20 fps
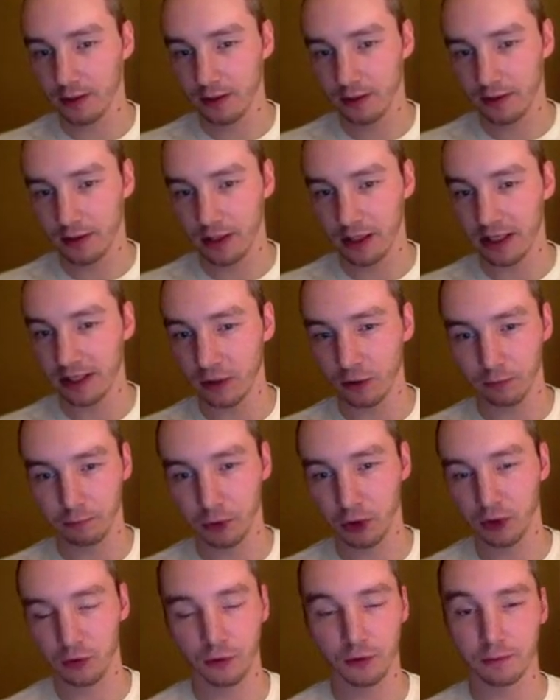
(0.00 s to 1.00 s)
Your
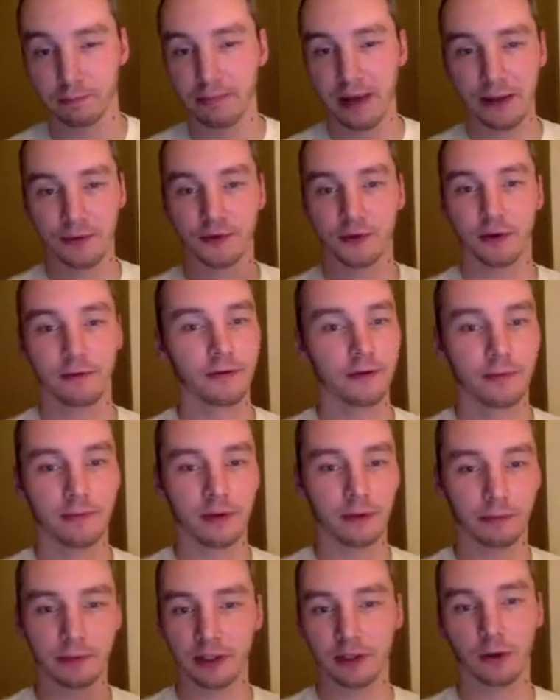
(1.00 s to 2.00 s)
bullets will bounce off them, they'll
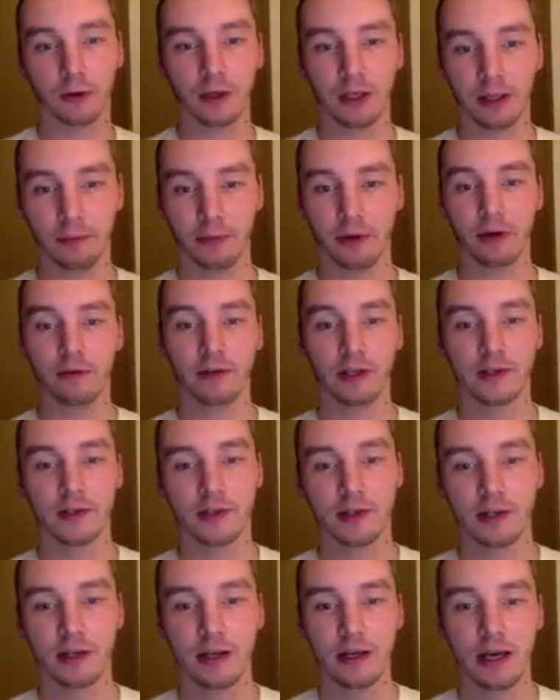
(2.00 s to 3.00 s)
be totally impervious.
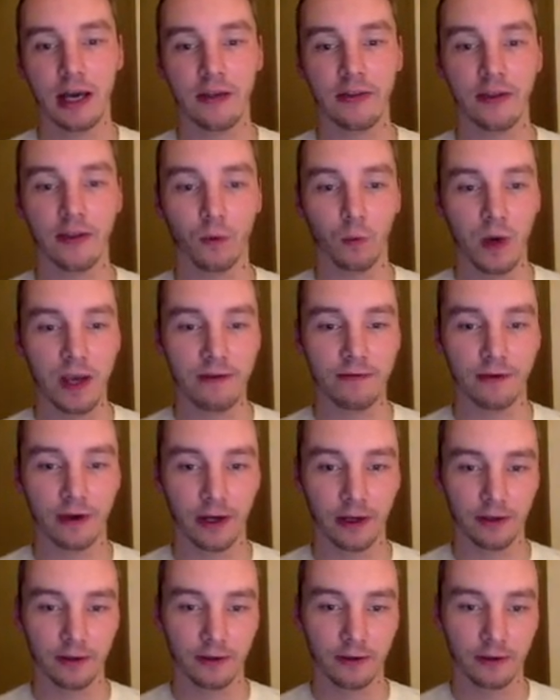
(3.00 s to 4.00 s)
And then the wave
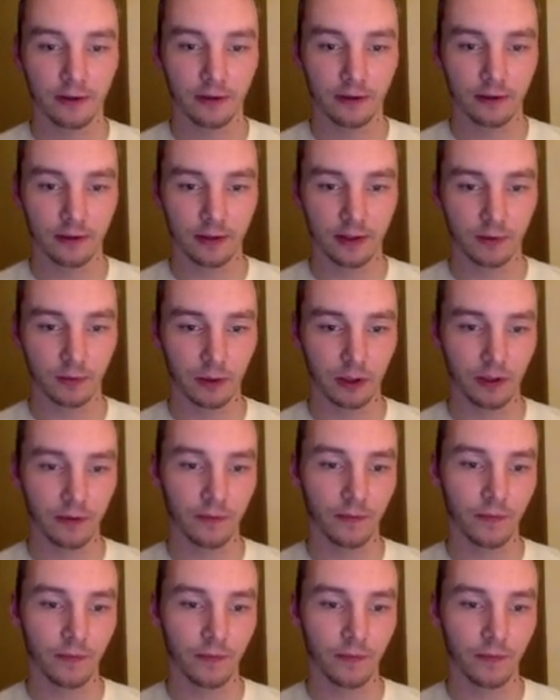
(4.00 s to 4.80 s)
gun, this one,